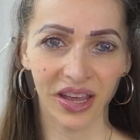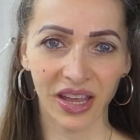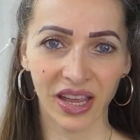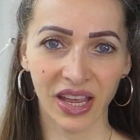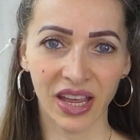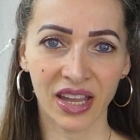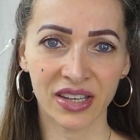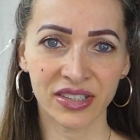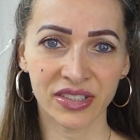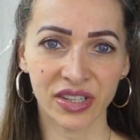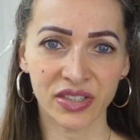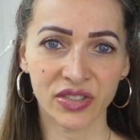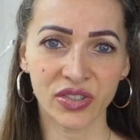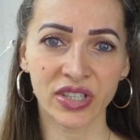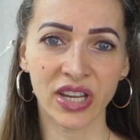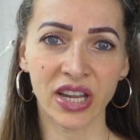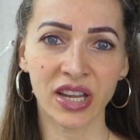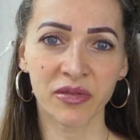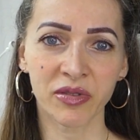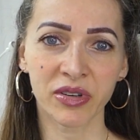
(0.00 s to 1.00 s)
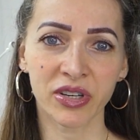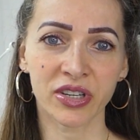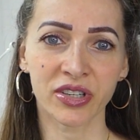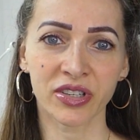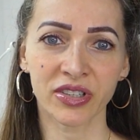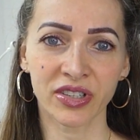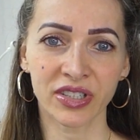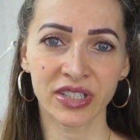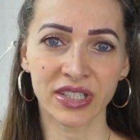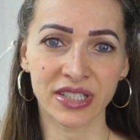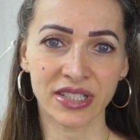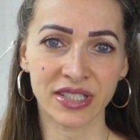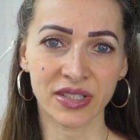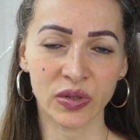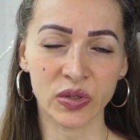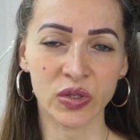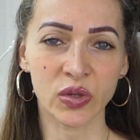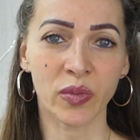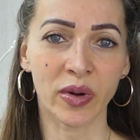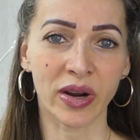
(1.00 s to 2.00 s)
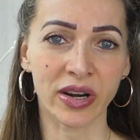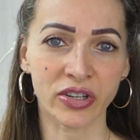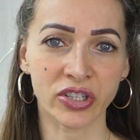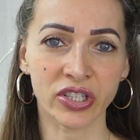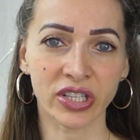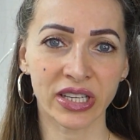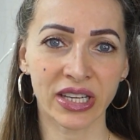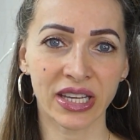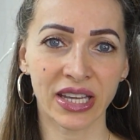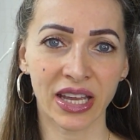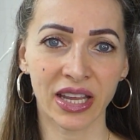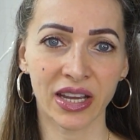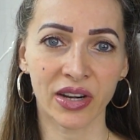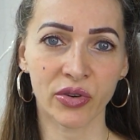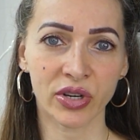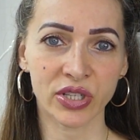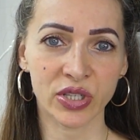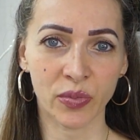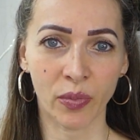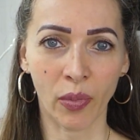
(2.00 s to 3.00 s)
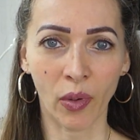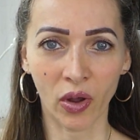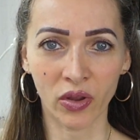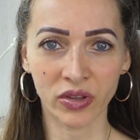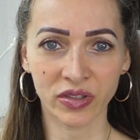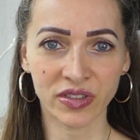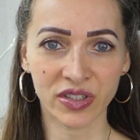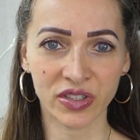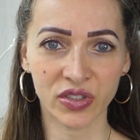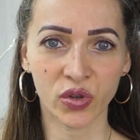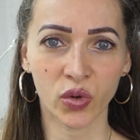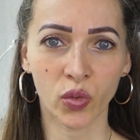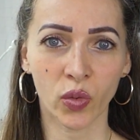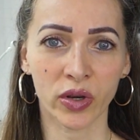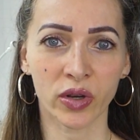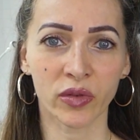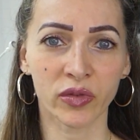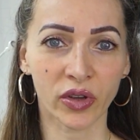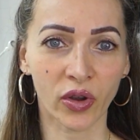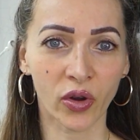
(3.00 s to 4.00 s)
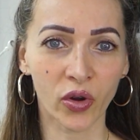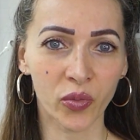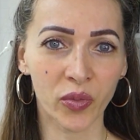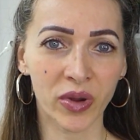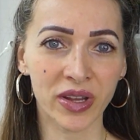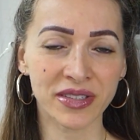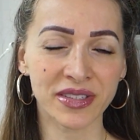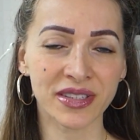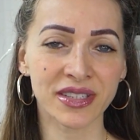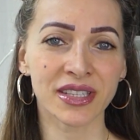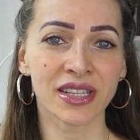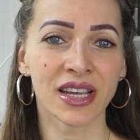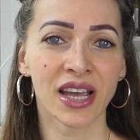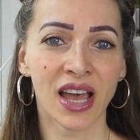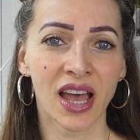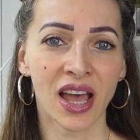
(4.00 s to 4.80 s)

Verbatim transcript: And today video is also partially a response to one of the comments.